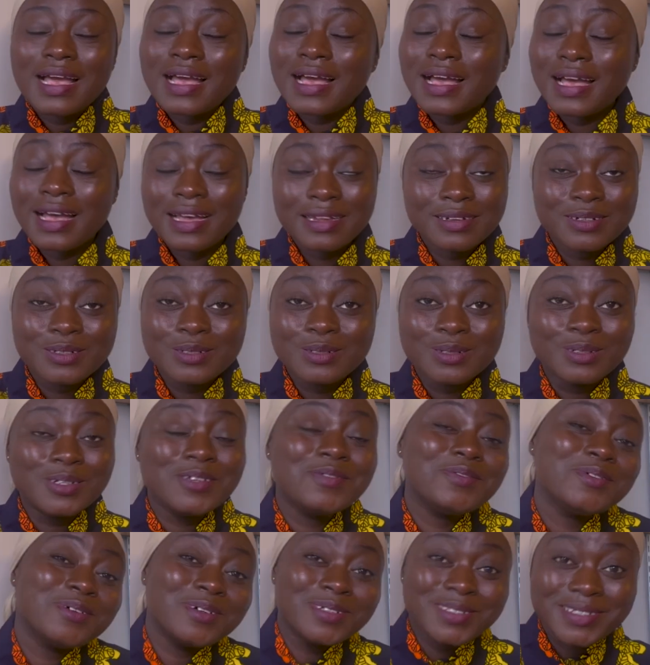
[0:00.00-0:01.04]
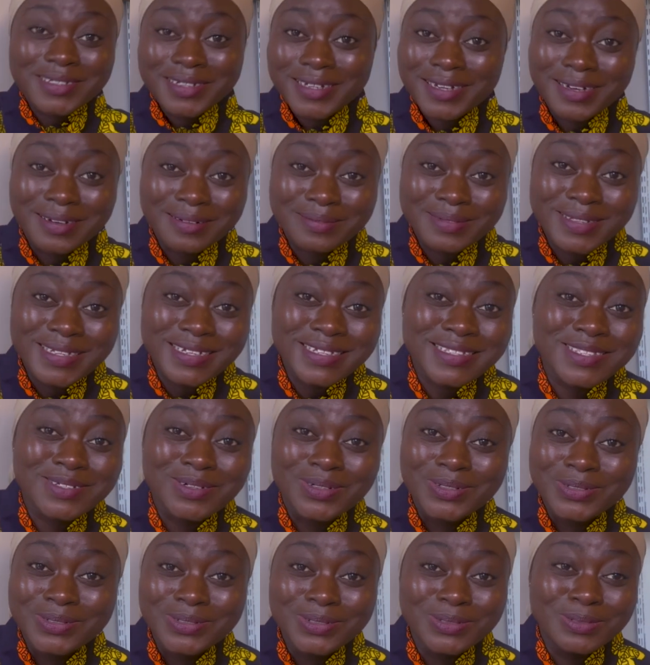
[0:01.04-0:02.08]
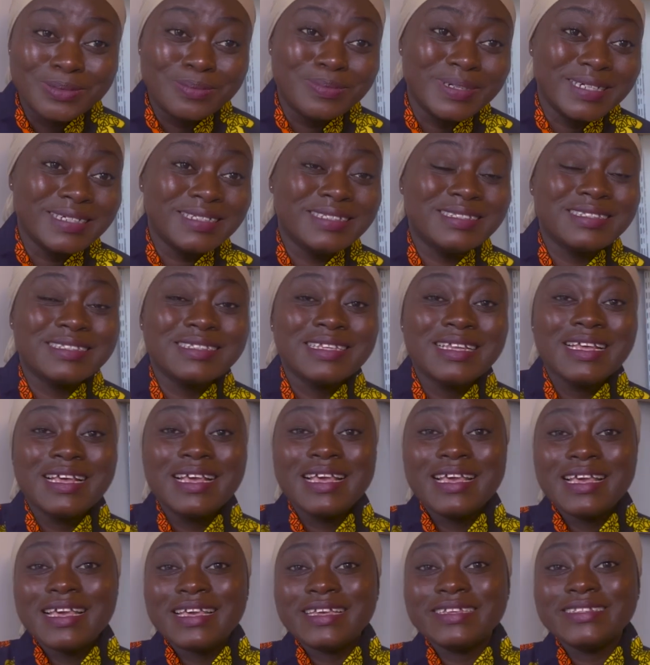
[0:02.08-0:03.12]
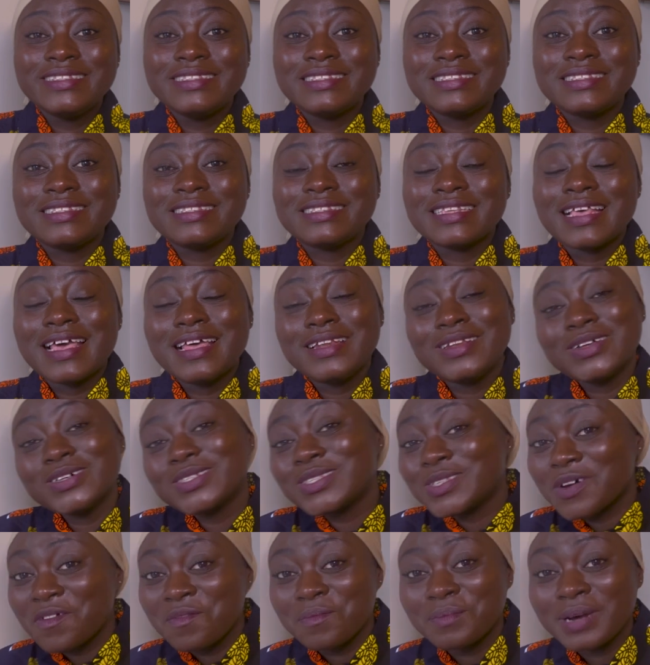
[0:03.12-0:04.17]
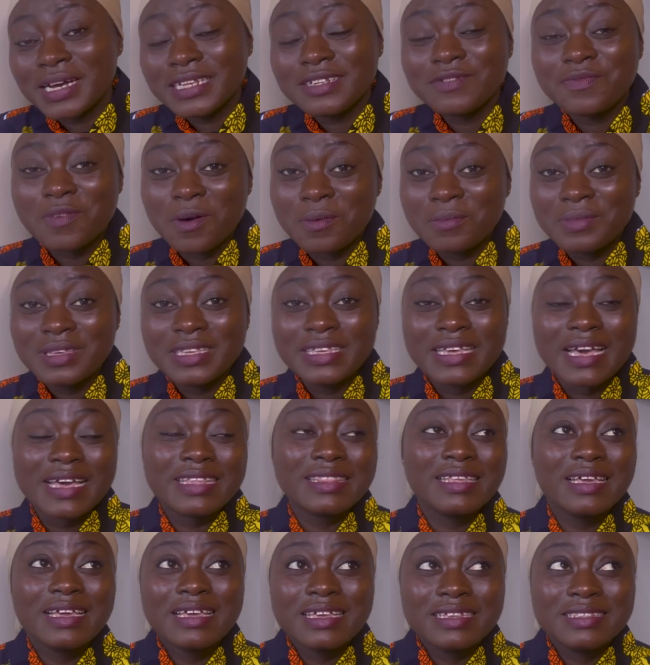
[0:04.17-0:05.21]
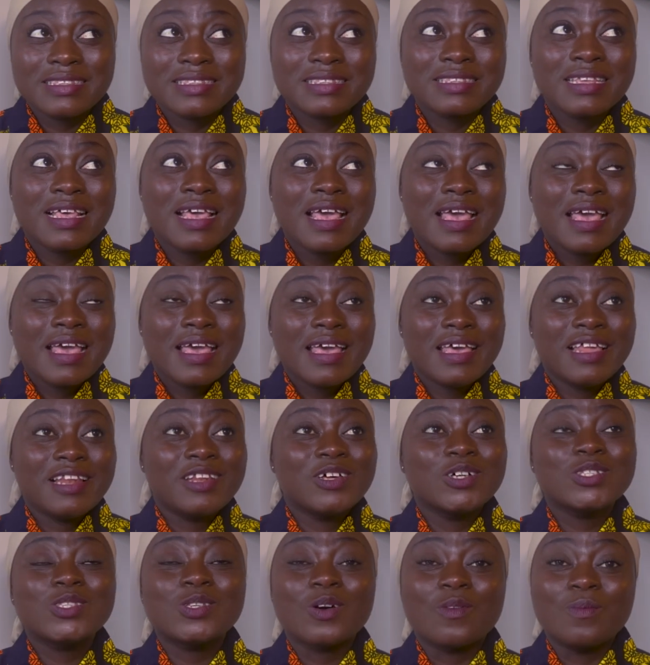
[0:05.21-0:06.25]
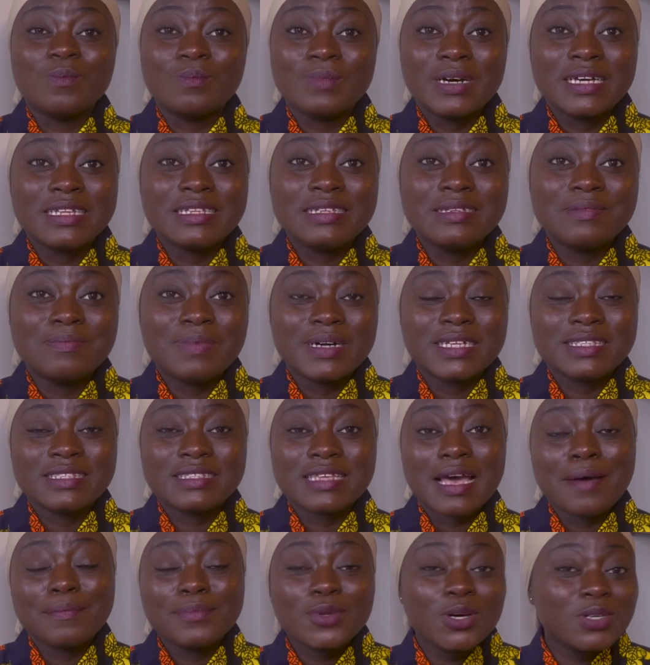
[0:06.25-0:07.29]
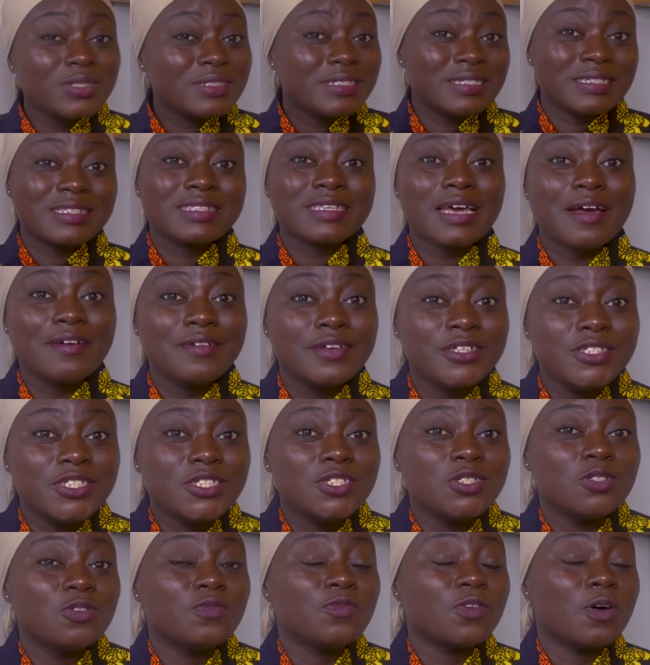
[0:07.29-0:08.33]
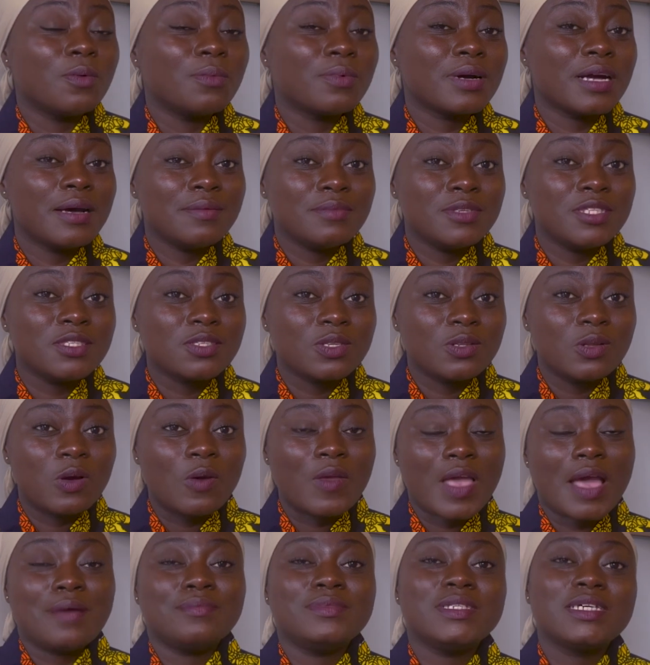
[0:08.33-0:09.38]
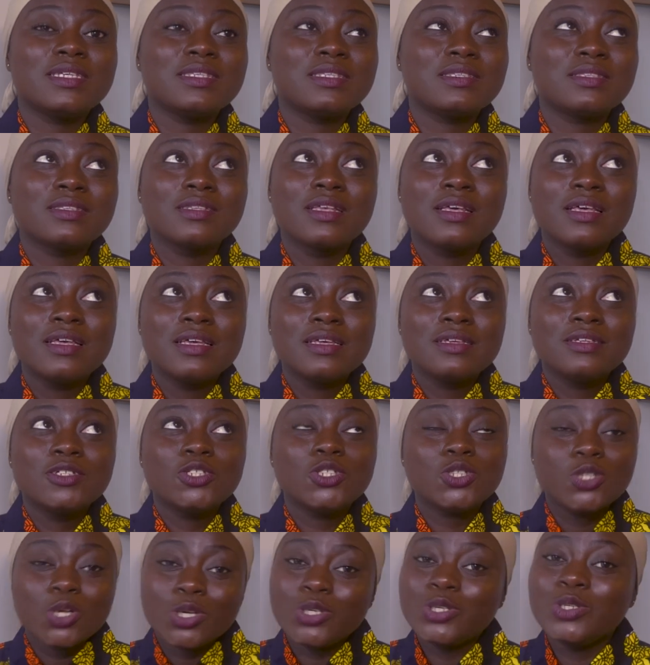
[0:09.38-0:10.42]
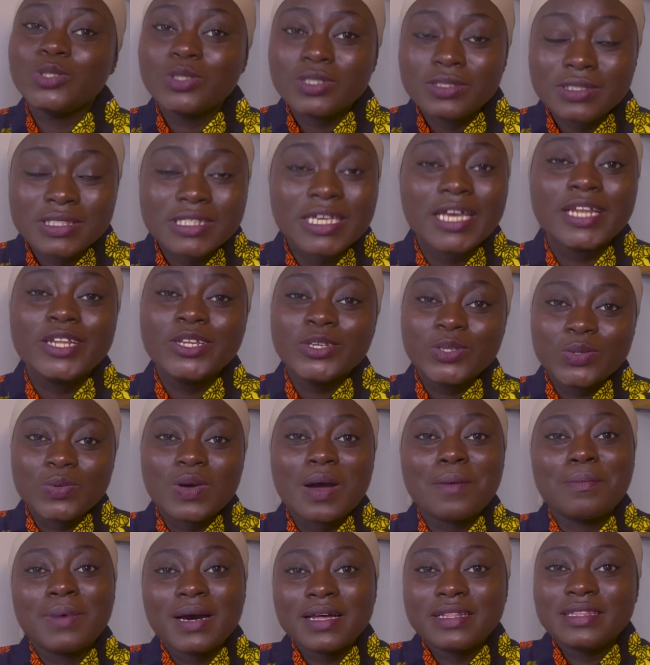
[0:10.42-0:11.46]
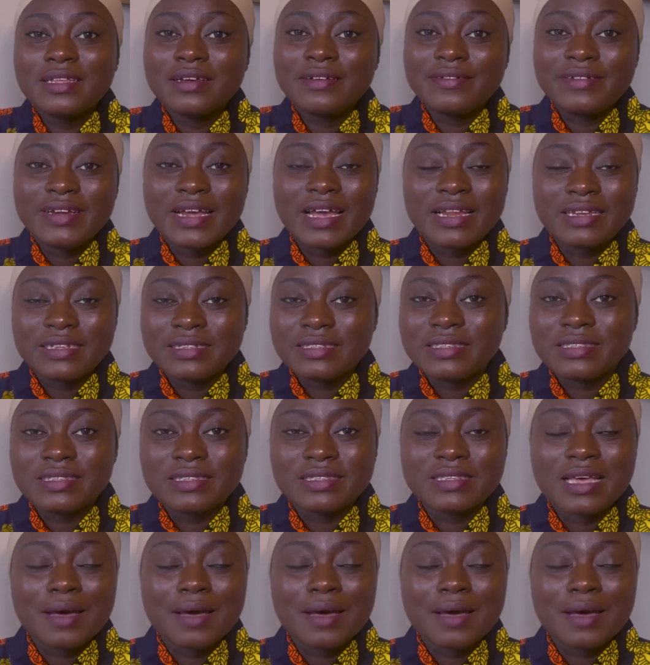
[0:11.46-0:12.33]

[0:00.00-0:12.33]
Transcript: I don't know, if you want to come, that's on you, but it's a lot of money. For me, I think it's a lot of money, but I'm not discouraging you from coming to Norway. I'm just showing, telling you about the realities.